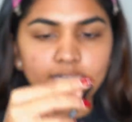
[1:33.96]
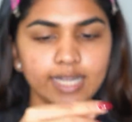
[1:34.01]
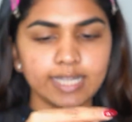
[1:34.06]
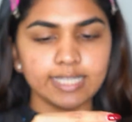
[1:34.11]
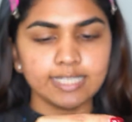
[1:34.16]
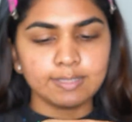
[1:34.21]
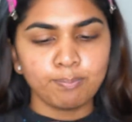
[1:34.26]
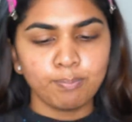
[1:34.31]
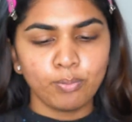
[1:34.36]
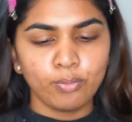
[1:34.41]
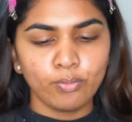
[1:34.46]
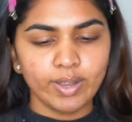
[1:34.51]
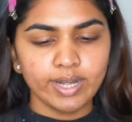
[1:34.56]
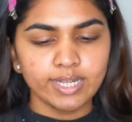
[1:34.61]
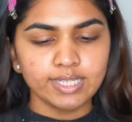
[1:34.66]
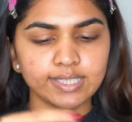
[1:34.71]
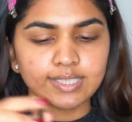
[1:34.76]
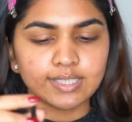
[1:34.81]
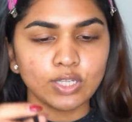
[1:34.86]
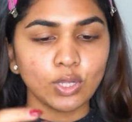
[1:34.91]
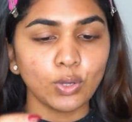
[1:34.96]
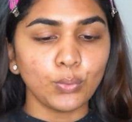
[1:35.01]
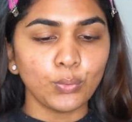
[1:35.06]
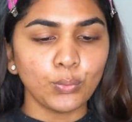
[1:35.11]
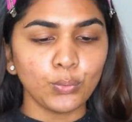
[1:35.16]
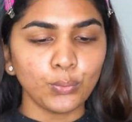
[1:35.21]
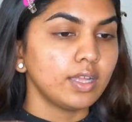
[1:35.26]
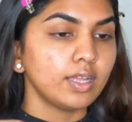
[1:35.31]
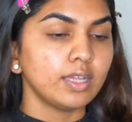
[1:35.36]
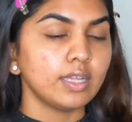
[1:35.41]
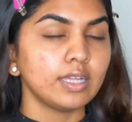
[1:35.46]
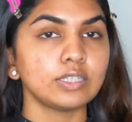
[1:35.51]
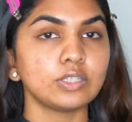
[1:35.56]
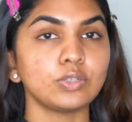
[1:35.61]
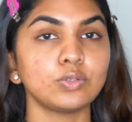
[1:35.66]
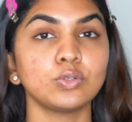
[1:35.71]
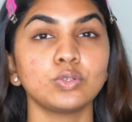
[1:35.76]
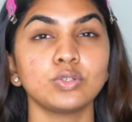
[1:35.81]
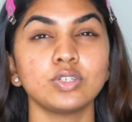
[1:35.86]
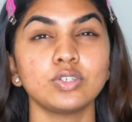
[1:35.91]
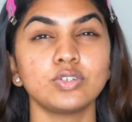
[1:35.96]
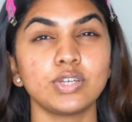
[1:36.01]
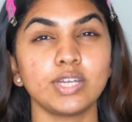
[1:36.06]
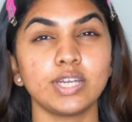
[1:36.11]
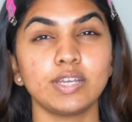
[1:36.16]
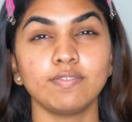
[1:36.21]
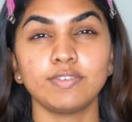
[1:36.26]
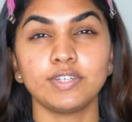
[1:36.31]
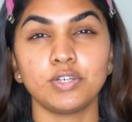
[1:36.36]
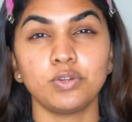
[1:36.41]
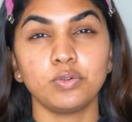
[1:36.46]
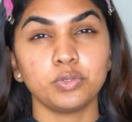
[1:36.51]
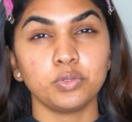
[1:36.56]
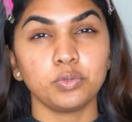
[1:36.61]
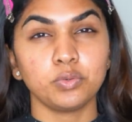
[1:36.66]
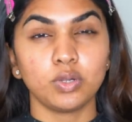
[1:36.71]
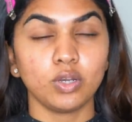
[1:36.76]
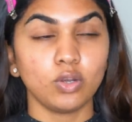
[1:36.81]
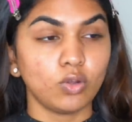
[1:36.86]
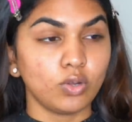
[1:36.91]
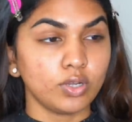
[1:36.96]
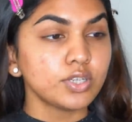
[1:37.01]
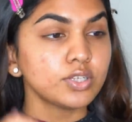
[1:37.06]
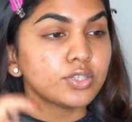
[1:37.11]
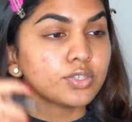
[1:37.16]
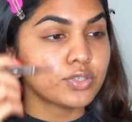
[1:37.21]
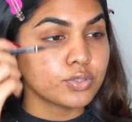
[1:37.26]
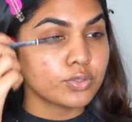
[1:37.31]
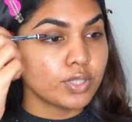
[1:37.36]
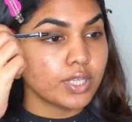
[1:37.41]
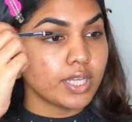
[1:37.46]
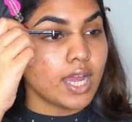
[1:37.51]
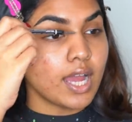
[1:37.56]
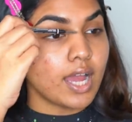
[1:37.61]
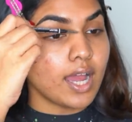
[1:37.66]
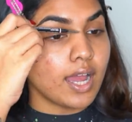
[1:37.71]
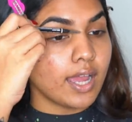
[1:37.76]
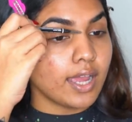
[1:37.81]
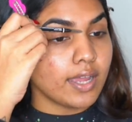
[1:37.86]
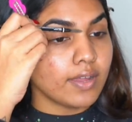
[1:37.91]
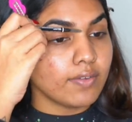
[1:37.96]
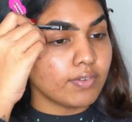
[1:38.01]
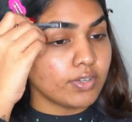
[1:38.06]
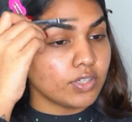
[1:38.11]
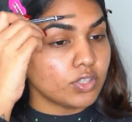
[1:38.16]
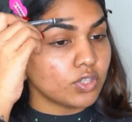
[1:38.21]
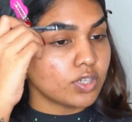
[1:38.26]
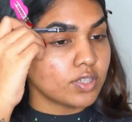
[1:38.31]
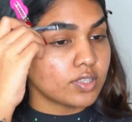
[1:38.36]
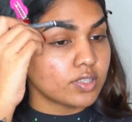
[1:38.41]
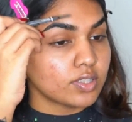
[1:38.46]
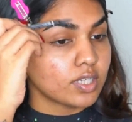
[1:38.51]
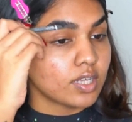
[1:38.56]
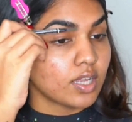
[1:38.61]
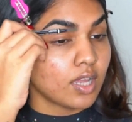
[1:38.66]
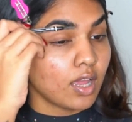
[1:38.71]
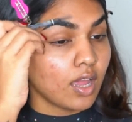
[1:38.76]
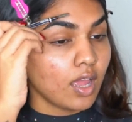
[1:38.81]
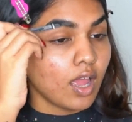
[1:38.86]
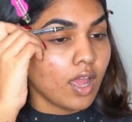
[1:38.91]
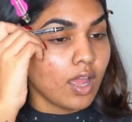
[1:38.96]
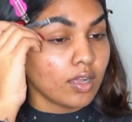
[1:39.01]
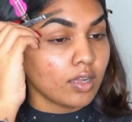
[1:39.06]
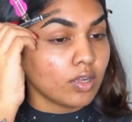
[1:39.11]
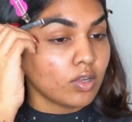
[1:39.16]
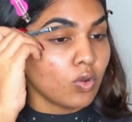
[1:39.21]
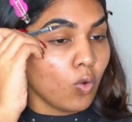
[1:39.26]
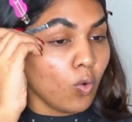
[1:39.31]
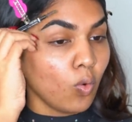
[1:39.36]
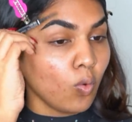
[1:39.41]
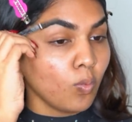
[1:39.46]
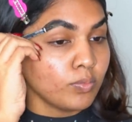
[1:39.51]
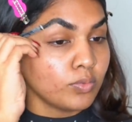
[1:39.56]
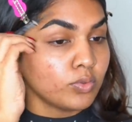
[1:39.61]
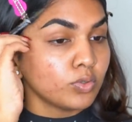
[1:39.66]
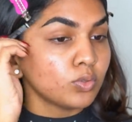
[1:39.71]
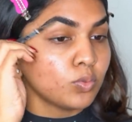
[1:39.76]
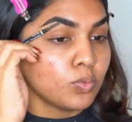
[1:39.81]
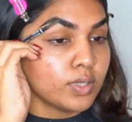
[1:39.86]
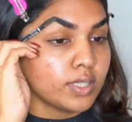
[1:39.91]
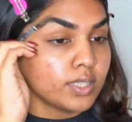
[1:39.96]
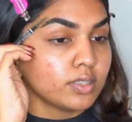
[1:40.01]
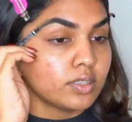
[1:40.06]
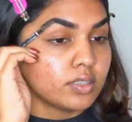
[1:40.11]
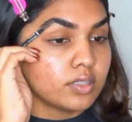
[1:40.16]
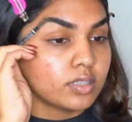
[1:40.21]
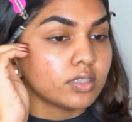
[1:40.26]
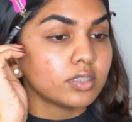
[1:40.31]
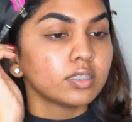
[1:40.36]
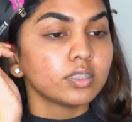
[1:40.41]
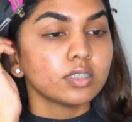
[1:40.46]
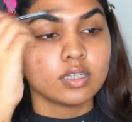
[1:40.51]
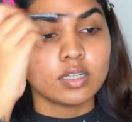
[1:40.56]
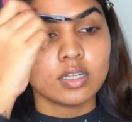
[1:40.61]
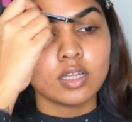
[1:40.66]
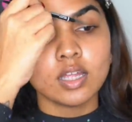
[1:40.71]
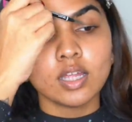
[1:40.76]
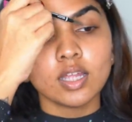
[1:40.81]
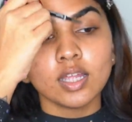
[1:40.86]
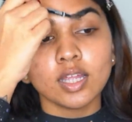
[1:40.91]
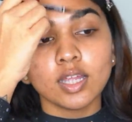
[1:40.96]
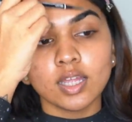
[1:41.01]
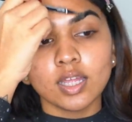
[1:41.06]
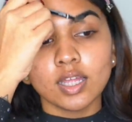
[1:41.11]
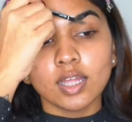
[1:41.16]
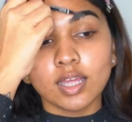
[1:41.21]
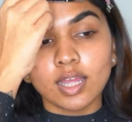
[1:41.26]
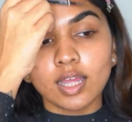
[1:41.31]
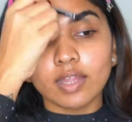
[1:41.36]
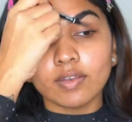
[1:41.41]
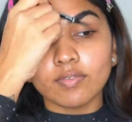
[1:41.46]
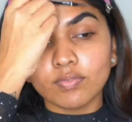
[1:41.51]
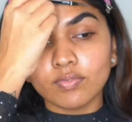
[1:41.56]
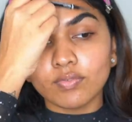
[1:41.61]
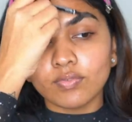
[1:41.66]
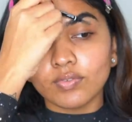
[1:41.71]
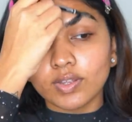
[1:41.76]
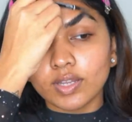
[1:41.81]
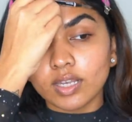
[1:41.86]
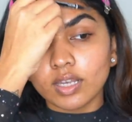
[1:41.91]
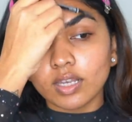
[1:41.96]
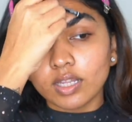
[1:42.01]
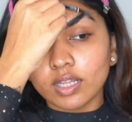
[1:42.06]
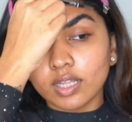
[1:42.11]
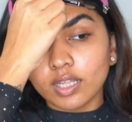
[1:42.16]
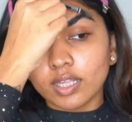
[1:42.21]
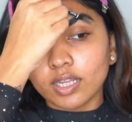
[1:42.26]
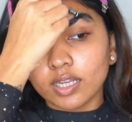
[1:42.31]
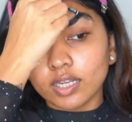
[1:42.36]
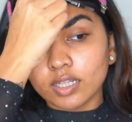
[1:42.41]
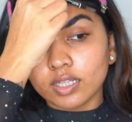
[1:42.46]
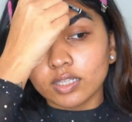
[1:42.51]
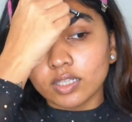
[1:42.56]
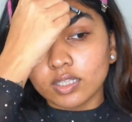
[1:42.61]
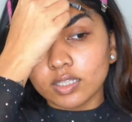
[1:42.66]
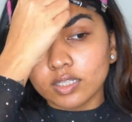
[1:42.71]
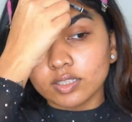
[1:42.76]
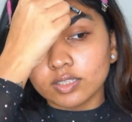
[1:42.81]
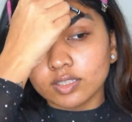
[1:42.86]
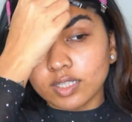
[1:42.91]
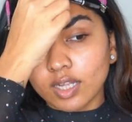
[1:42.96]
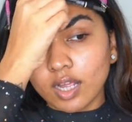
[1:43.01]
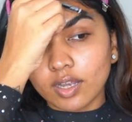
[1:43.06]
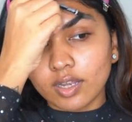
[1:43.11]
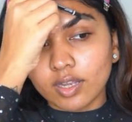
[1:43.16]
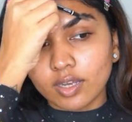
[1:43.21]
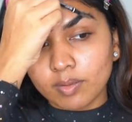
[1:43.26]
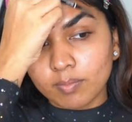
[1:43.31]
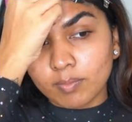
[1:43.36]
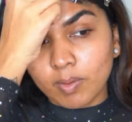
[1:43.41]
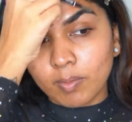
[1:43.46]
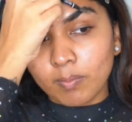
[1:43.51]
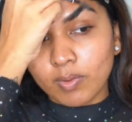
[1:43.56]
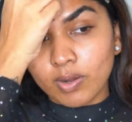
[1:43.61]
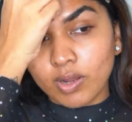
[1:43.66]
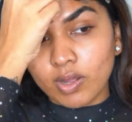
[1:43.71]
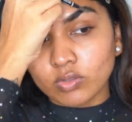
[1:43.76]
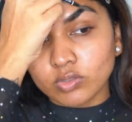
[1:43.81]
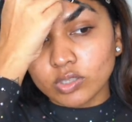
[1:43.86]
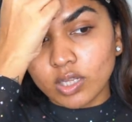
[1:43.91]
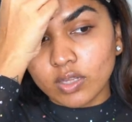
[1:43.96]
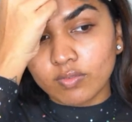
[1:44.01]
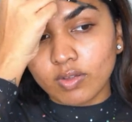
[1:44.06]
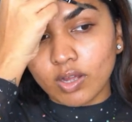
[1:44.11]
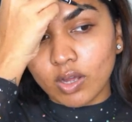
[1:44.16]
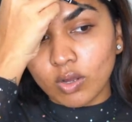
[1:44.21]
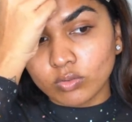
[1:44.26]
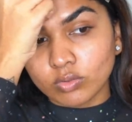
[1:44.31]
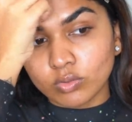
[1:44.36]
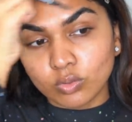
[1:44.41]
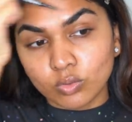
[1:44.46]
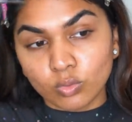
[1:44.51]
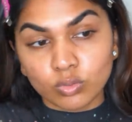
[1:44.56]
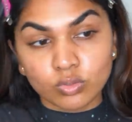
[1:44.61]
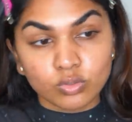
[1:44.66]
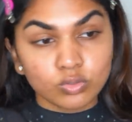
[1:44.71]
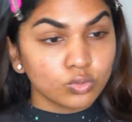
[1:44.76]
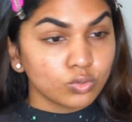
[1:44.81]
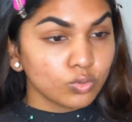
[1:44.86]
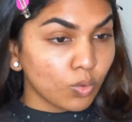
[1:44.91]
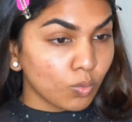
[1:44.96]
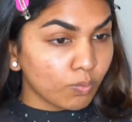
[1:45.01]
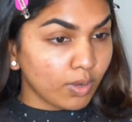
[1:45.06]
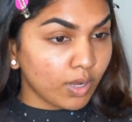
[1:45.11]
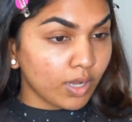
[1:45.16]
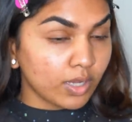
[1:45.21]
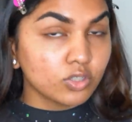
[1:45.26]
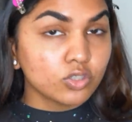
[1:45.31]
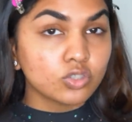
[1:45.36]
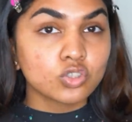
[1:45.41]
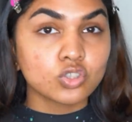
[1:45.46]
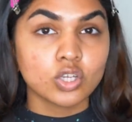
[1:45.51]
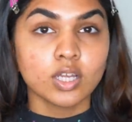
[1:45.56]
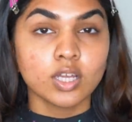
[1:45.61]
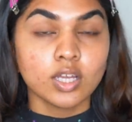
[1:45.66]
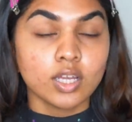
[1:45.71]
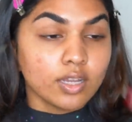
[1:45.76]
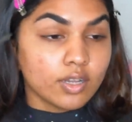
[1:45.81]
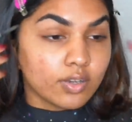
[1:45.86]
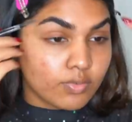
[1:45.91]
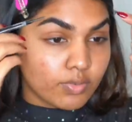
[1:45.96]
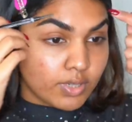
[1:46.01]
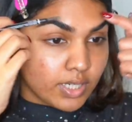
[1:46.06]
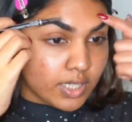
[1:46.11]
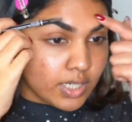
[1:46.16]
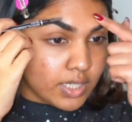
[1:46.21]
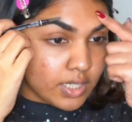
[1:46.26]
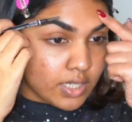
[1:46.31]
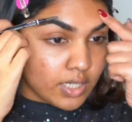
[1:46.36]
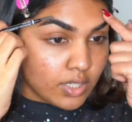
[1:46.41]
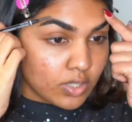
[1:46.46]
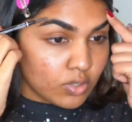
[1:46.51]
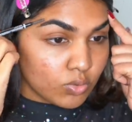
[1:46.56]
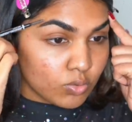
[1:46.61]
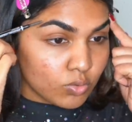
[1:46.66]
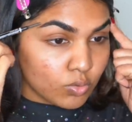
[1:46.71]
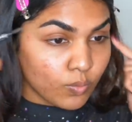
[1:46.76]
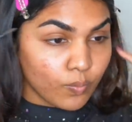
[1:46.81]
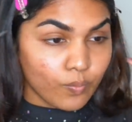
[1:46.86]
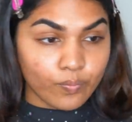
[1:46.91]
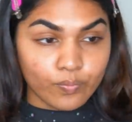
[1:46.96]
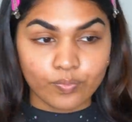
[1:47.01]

espresso you know the drill, we don't do a lot to the eye, we just comb through it and fill in the starting. My brows have outgrown so much, really need to